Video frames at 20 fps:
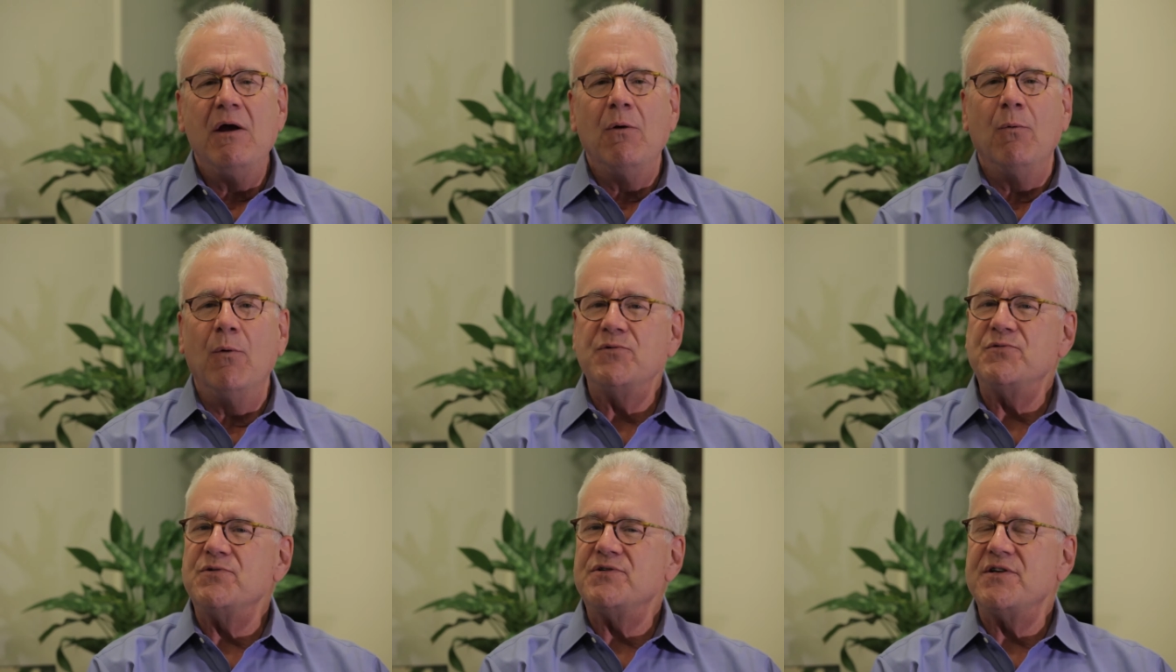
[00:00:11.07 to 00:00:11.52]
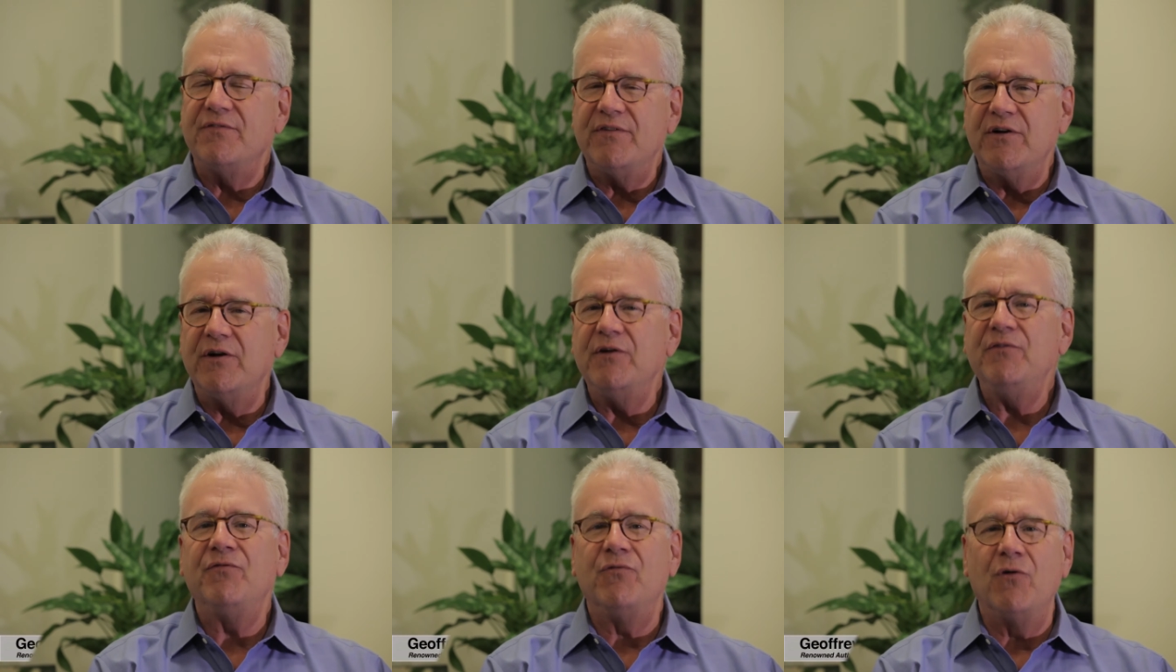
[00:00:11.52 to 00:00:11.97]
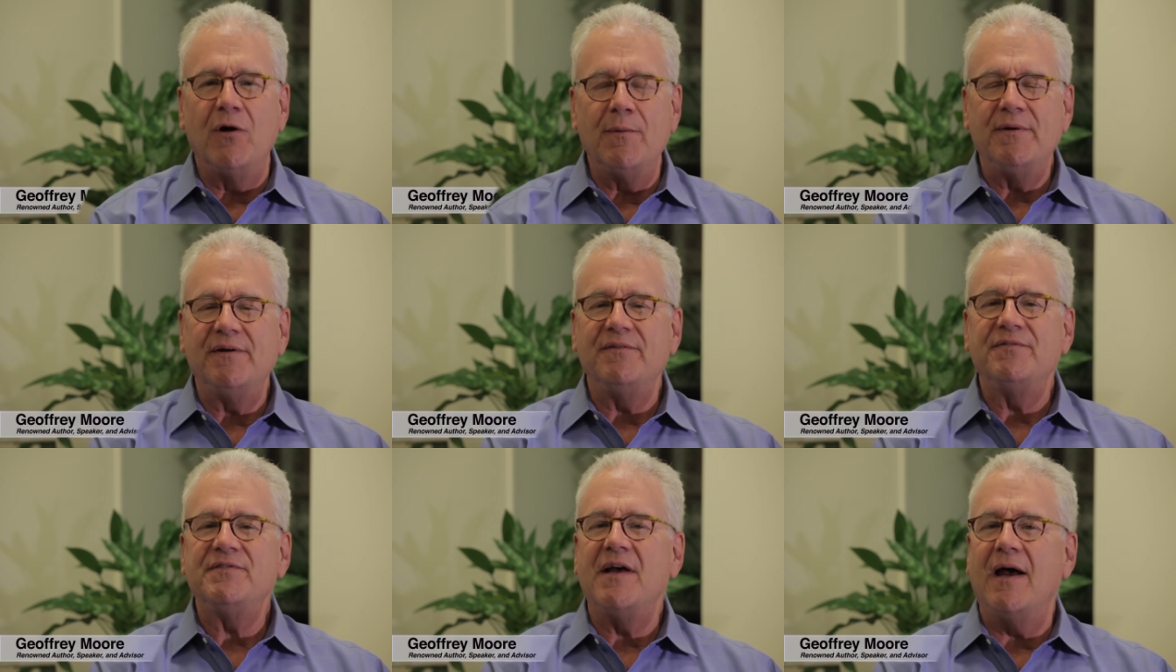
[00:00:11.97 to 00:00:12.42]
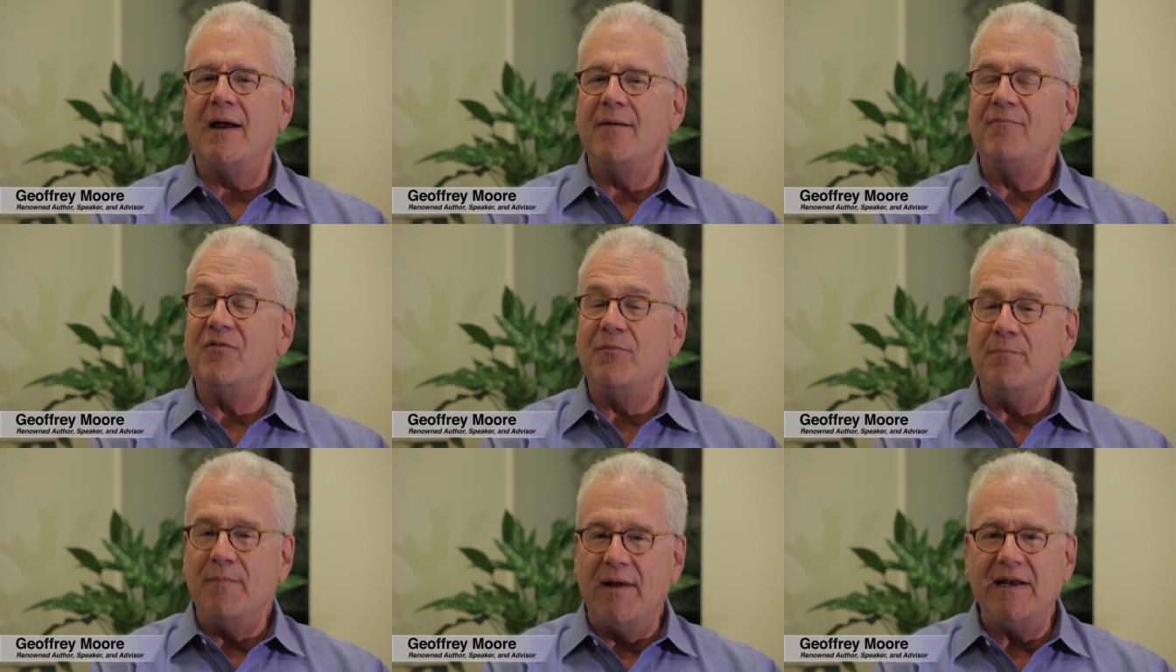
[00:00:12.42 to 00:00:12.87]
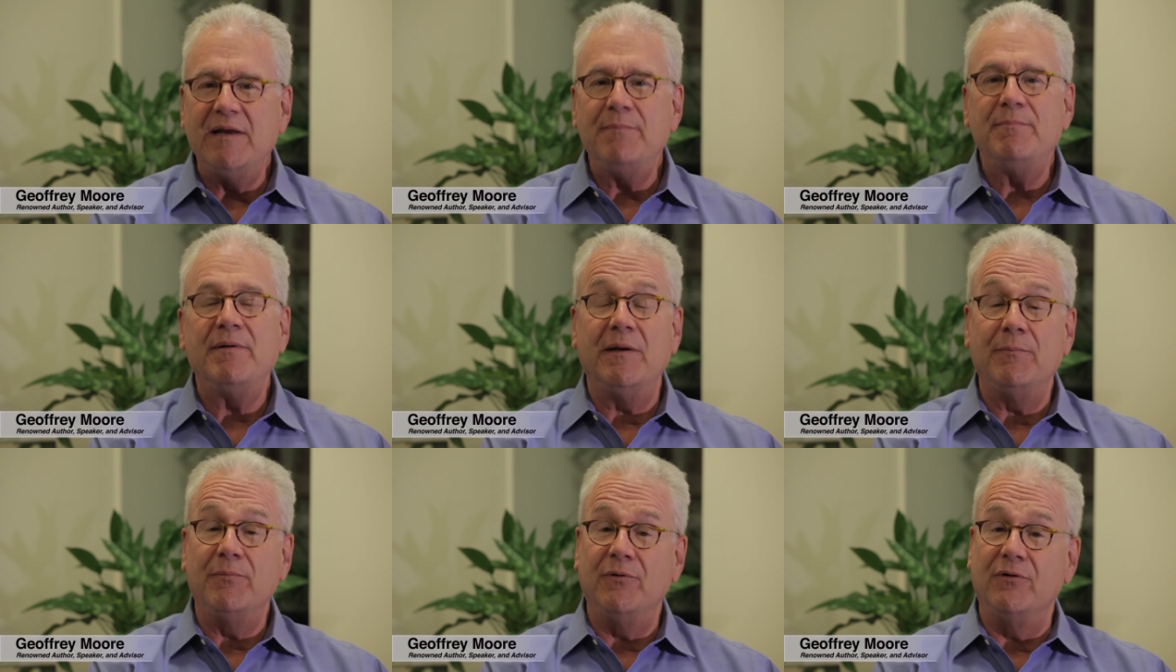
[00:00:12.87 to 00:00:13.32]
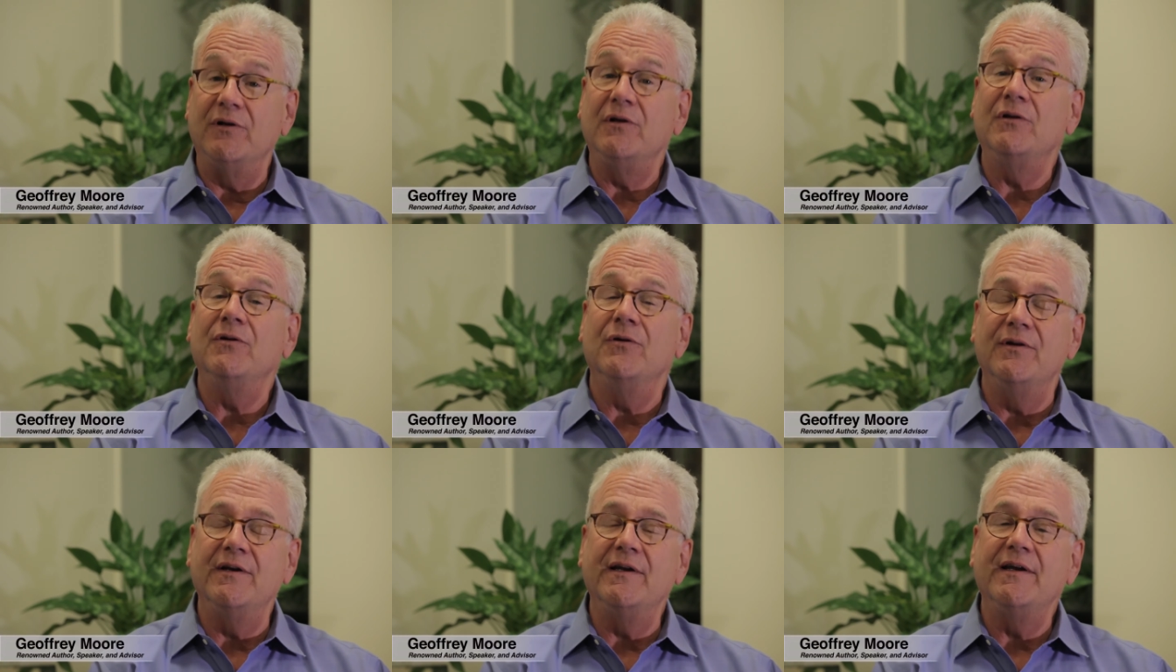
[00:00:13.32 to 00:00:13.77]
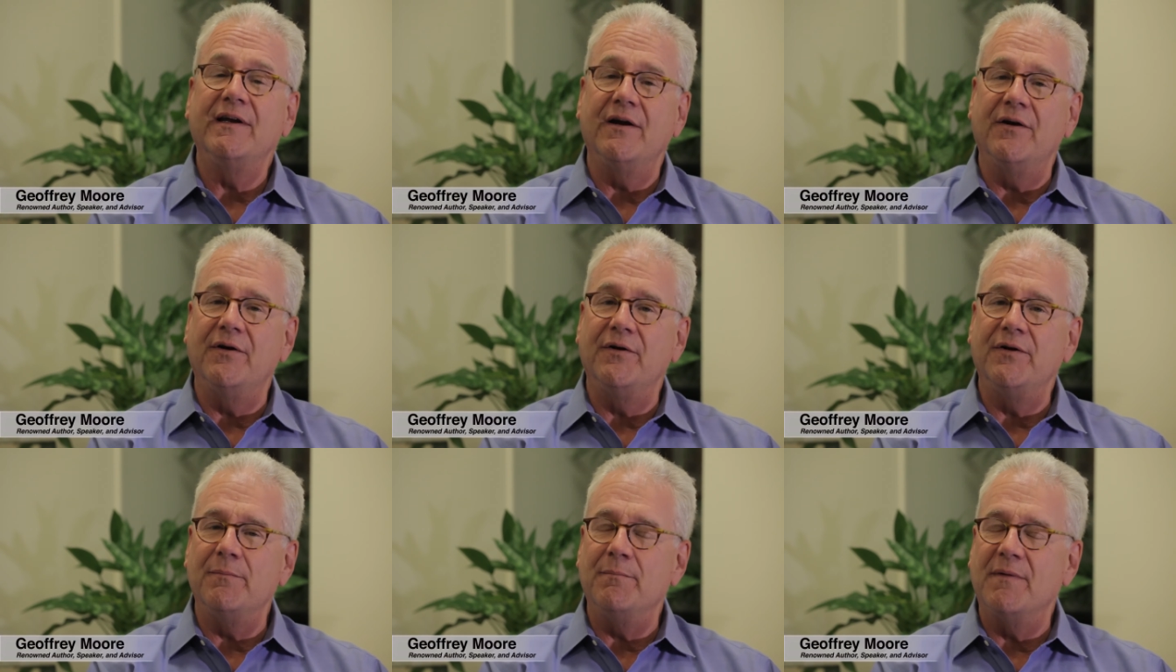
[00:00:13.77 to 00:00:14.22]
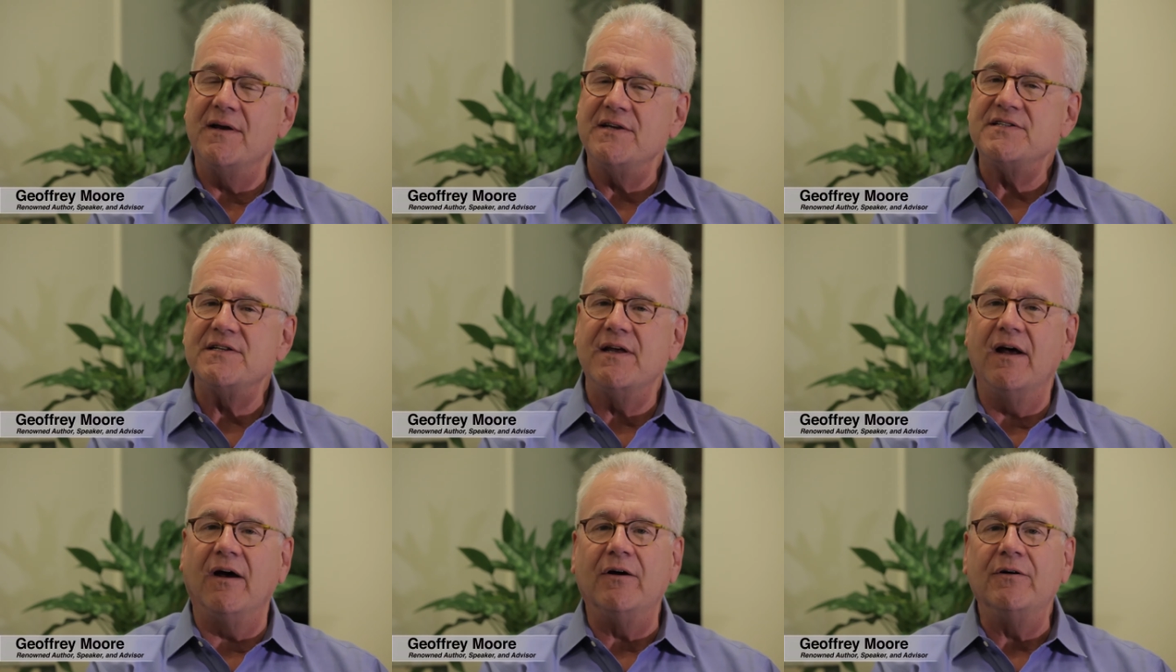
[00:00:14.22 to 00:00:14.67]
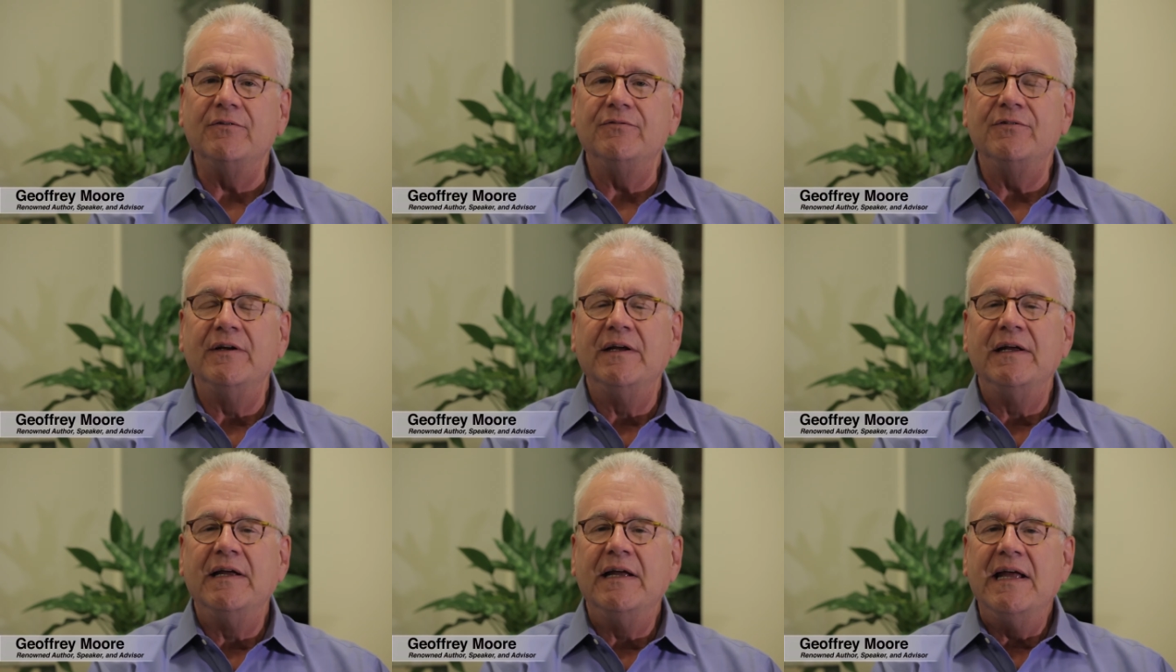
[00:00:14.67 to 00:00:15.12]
which was a very formative time for many people, including Karen and myself.